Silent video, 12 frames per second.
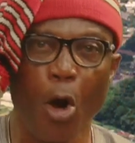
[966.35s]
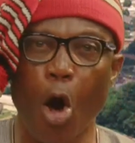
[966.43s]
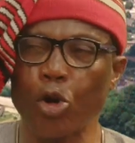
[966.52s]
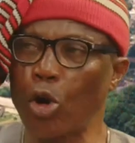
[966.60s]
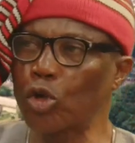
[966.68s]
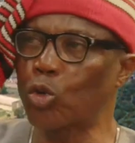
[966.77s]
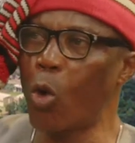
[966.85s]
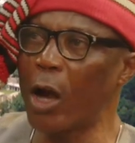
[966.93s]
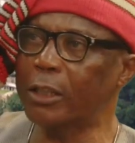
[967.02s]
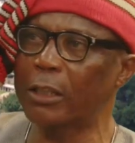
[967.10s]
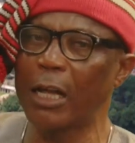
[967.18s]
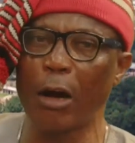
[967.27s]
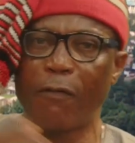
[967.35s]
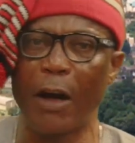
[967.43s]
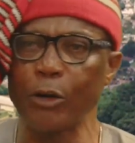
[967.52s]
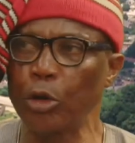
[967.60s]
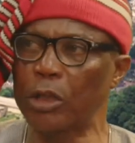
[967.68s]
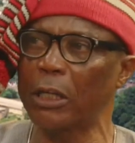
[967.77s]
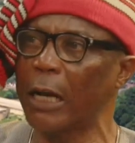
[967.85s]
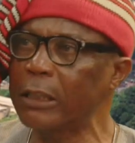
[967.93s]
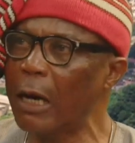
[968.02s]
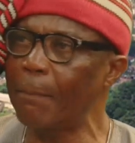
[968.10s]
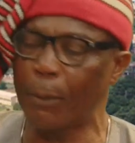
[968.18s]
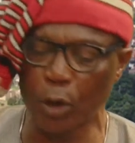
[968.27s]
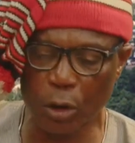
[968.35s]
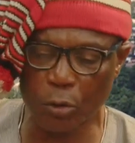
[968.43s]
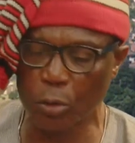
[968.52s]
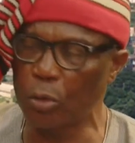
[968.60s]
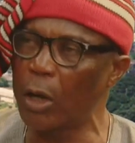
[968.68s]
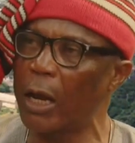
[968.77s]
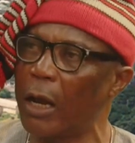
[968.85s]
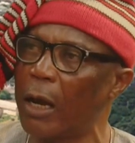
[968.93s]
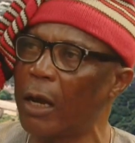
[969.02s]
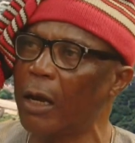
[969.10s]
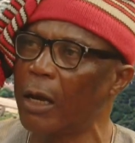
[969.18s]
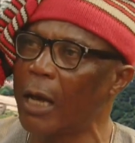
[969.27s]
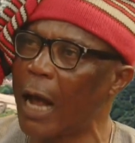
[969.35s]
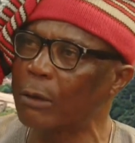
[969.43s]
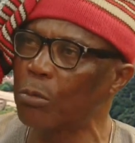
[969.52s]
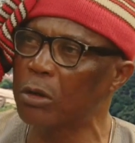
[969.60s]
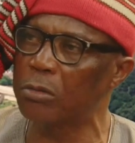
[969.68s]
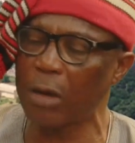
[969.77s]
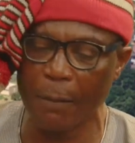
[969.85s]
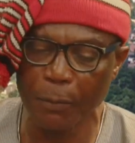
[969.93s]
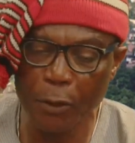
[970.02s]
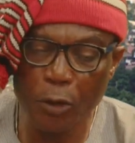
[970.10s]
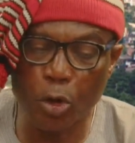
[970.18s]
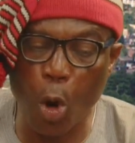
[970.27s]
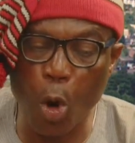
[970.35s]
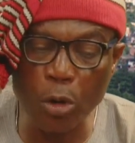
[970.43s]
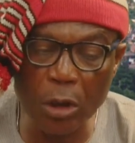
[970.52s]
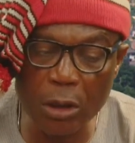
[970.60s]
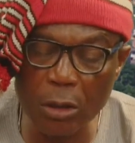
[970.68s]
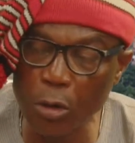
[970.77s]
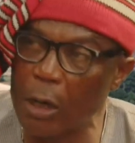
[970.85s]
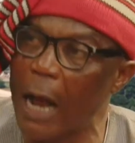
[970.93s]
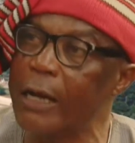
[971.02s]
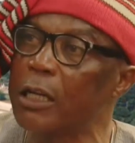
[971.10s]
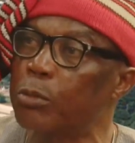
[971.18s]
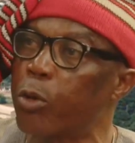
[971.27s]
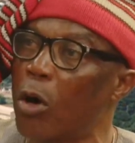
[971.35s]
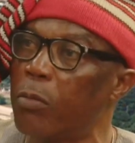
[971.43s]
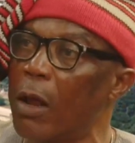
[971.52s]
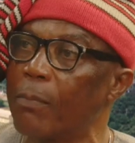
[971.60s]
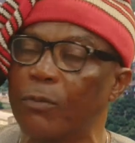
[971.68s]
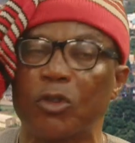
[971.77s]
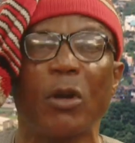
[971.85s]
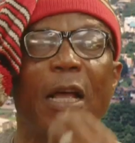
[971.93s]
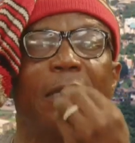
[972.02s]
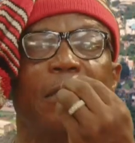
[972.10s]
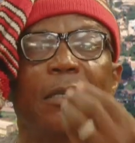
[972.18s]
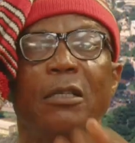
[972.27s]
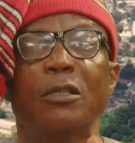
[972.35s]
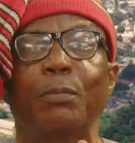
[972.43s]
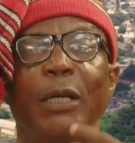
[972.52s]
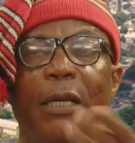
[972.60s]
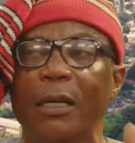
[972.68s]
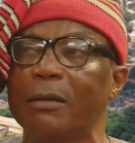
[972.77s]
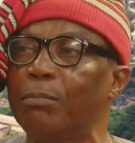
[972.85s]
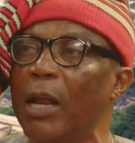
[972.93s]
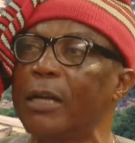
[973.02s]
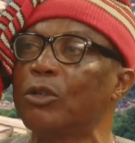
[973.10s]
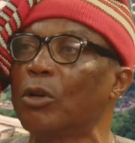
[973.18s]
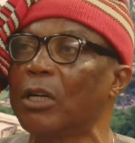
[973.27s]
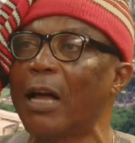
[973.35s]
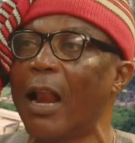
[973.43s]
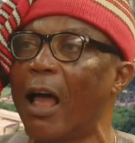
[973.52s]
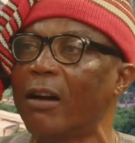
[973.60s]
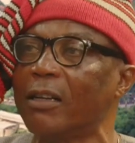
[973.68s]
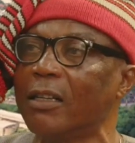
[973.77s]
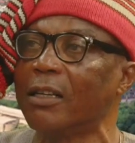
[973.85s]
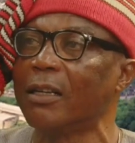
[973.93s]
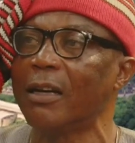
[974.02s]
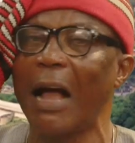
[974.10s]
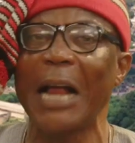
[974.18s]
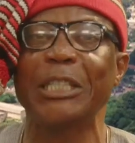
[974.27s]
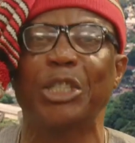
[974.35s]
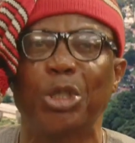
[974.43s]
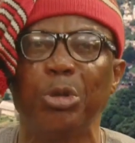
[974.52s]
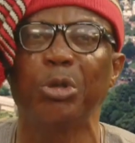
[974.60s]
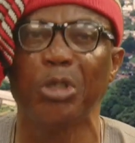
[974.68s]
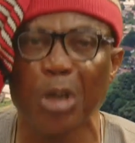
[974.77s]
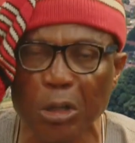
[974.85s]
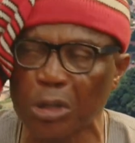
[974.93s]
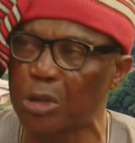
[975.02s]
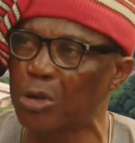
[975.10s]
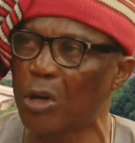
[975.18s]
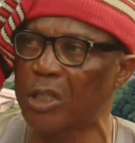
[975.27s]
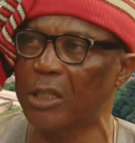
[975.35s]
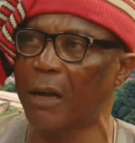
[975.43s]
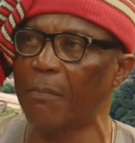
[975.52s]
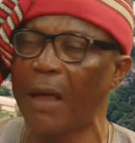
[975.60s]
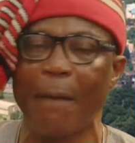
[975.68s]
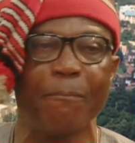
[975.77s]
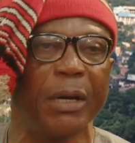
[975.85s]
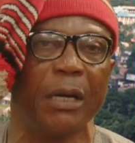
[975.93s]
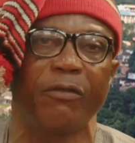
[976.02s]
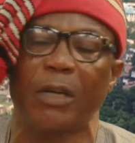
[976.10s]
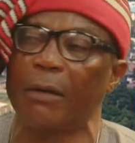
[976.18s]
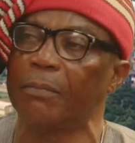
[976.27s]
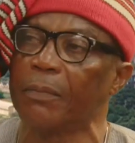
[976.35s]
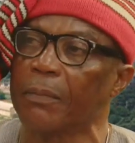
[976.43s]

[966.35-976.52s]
All those words they overuse in Nigerian political atmosphere to look at this problem. So they're still speaking, playing to the gallery. I do not trust them and believe them.